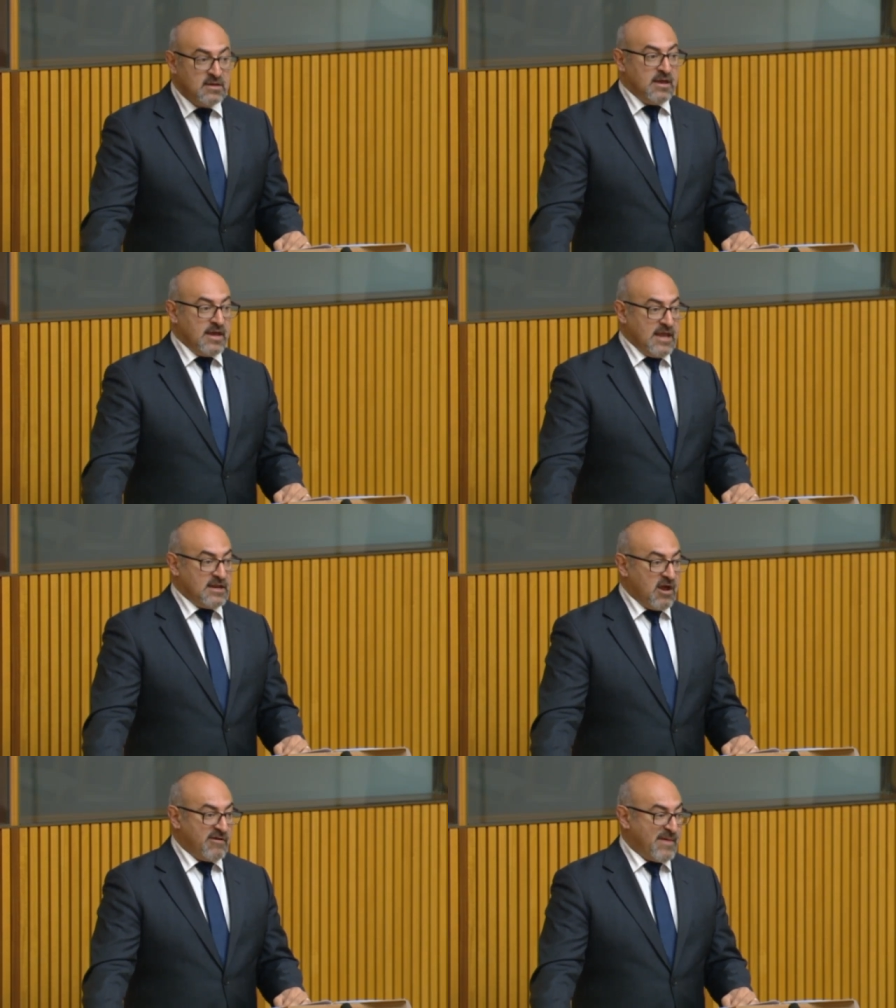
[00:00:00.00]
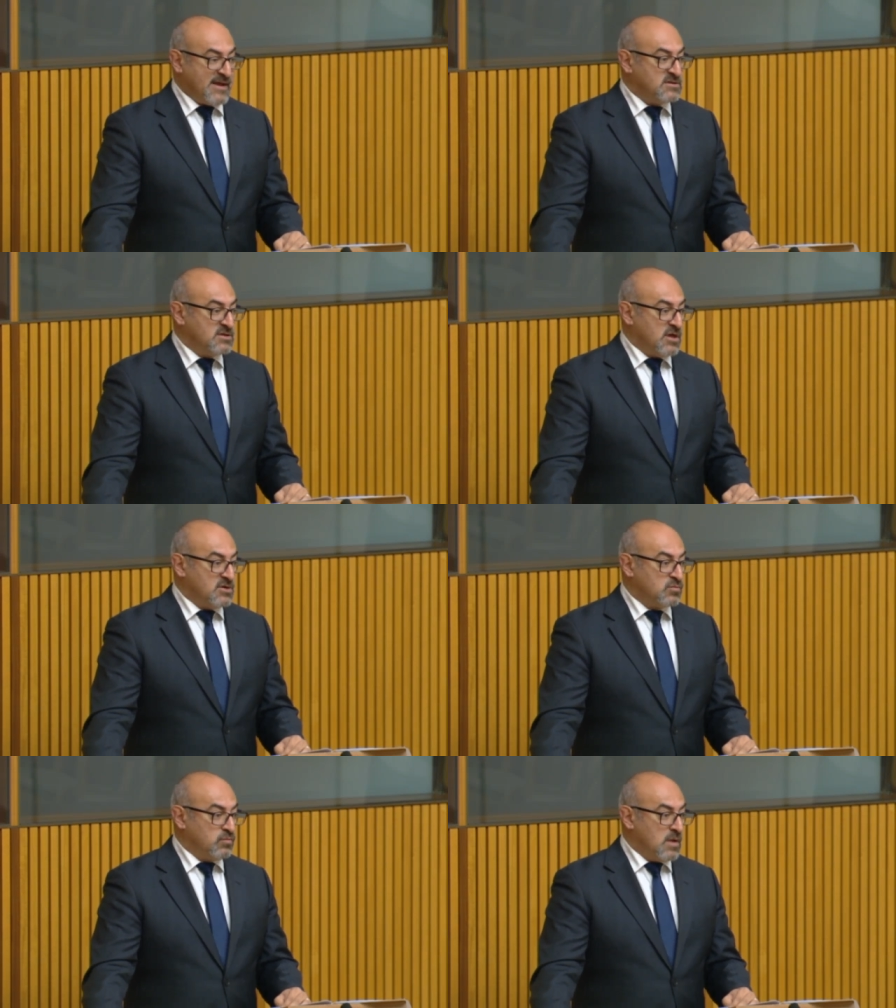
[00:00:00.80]
Again, going back to
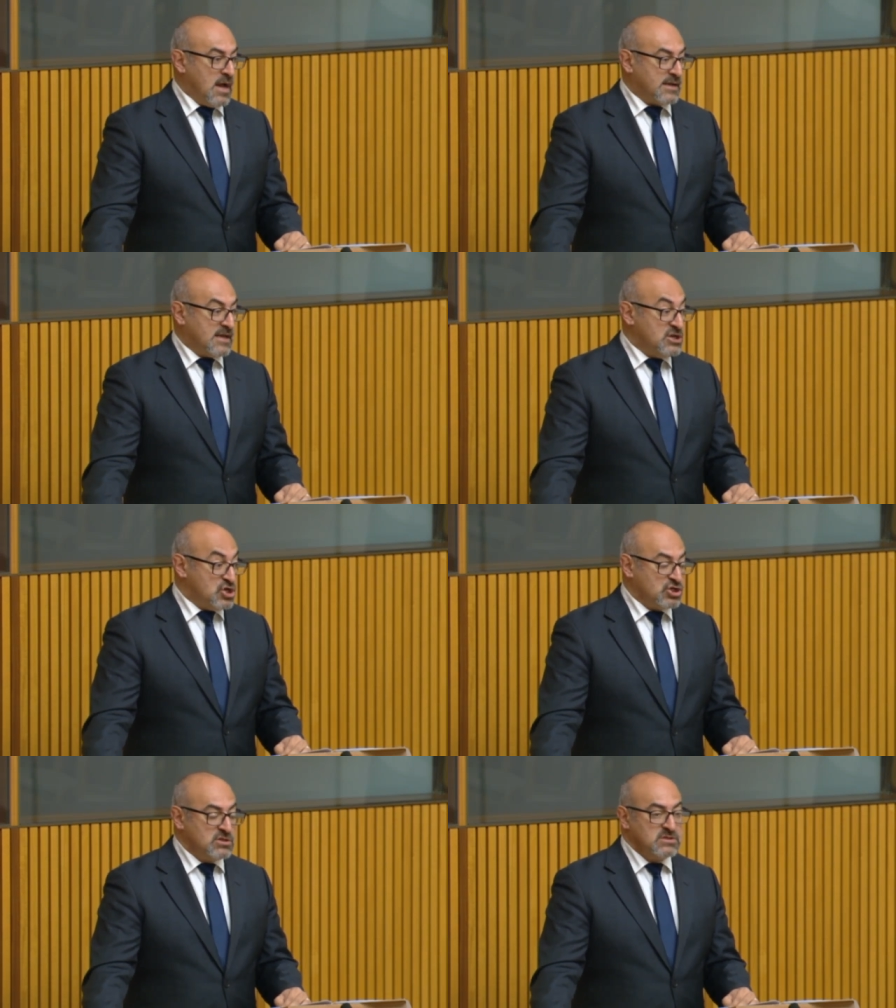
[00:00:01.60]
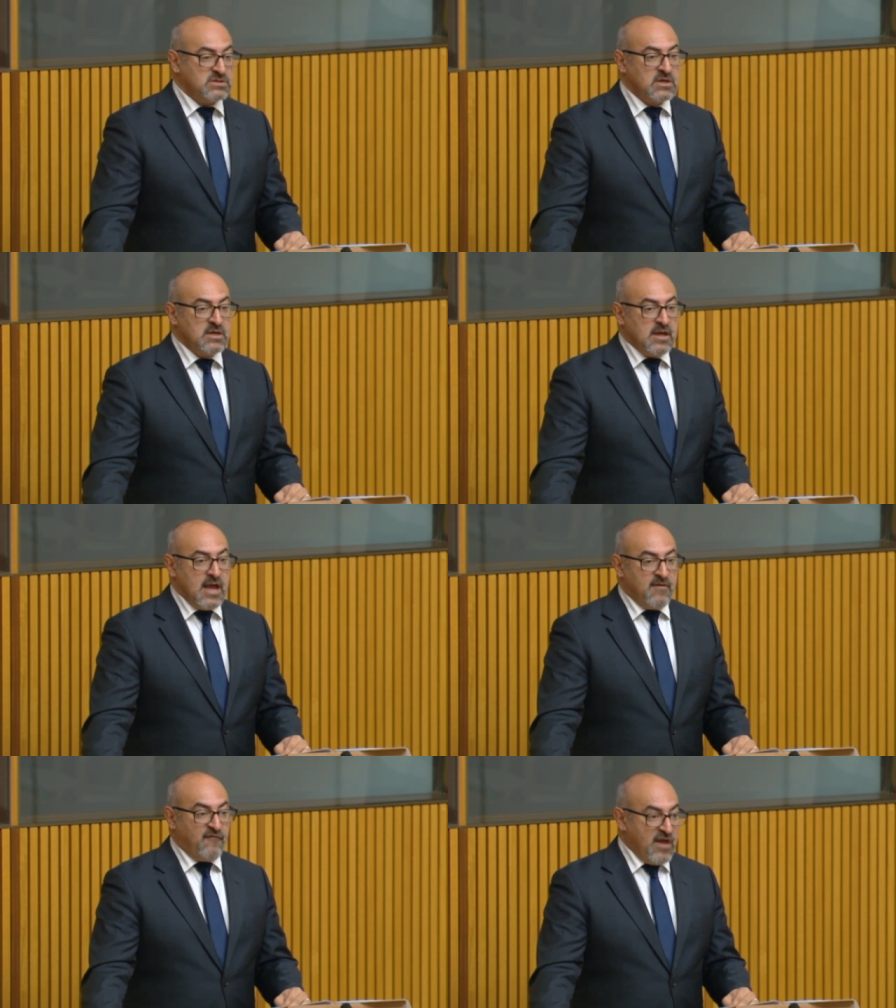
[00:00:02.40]
those conditions
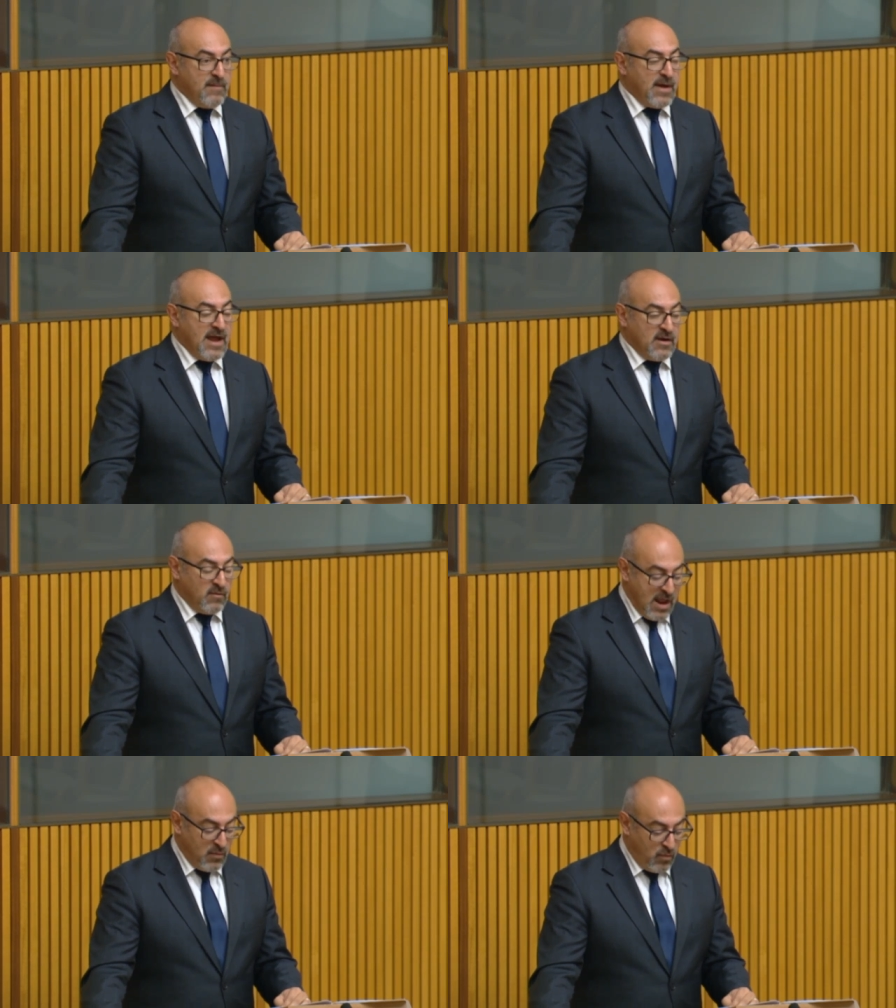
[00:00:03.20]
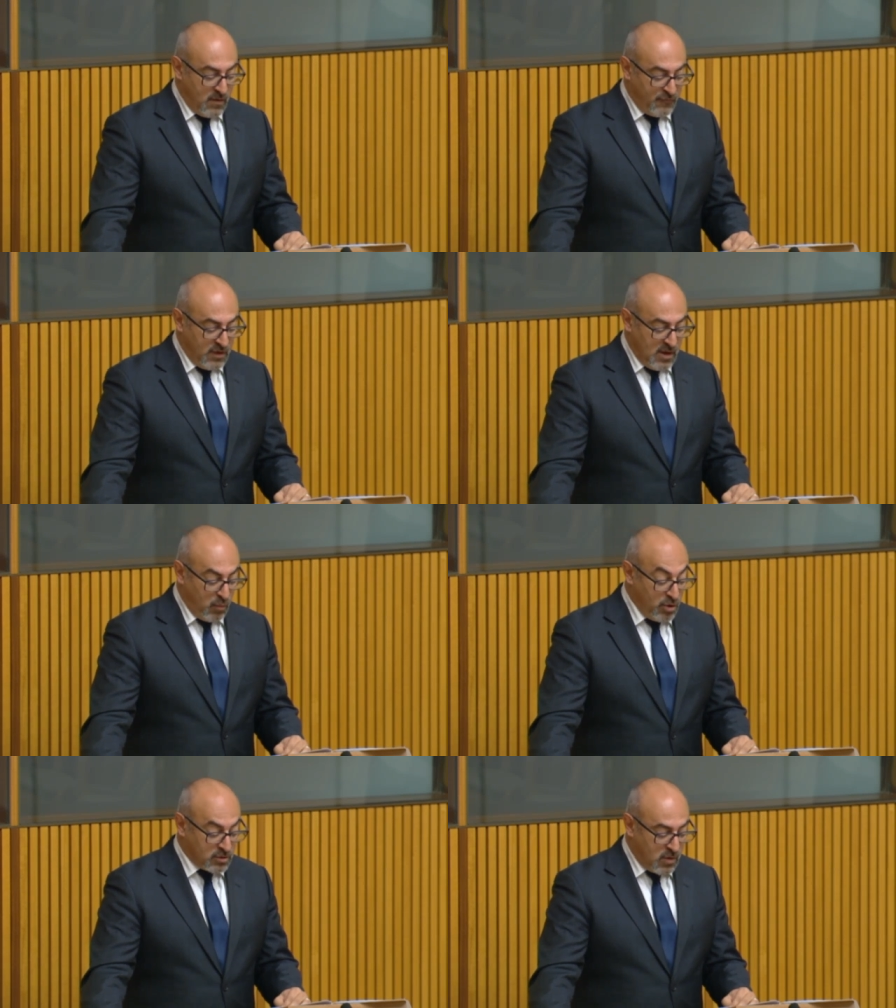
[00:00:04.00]
and fair pay and for
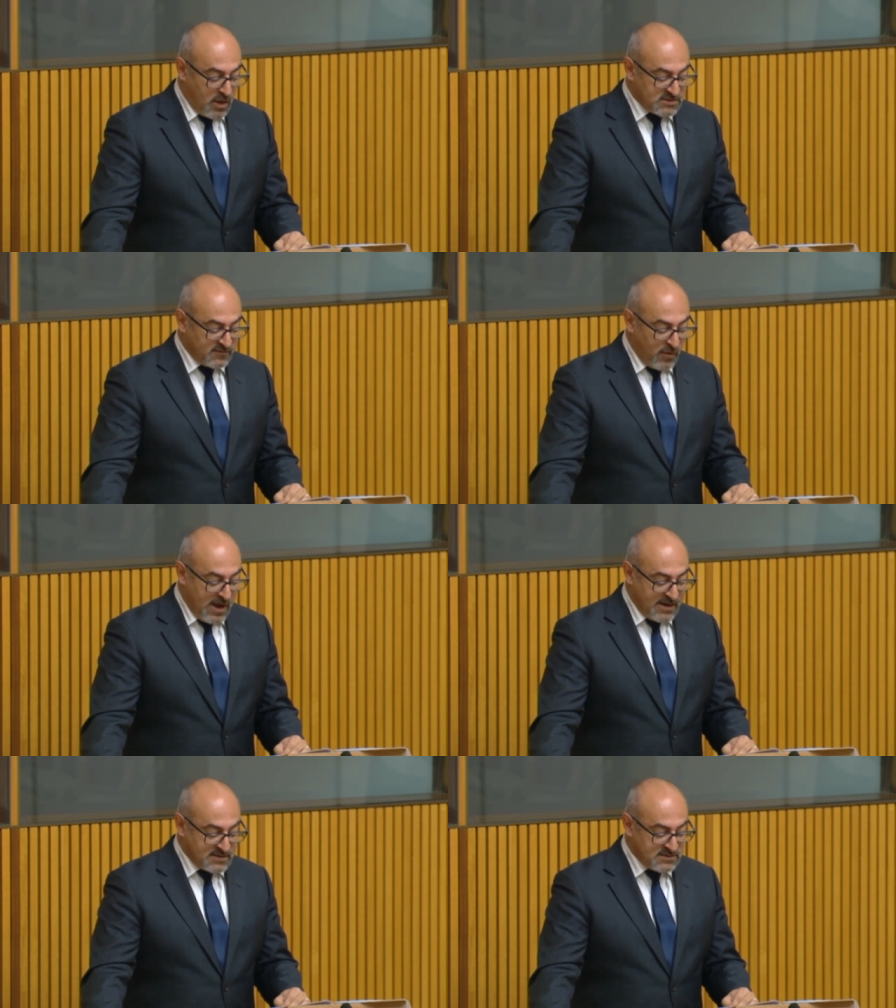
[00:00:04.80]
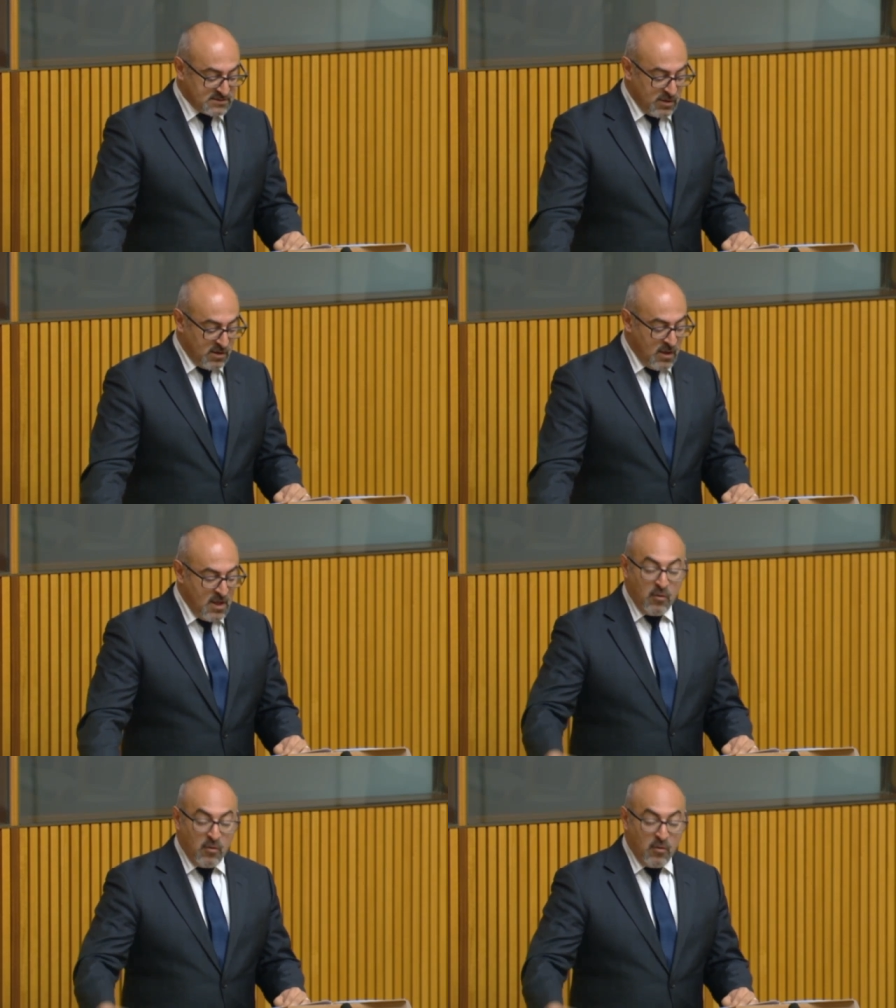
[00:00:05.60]
work rights for artists as well.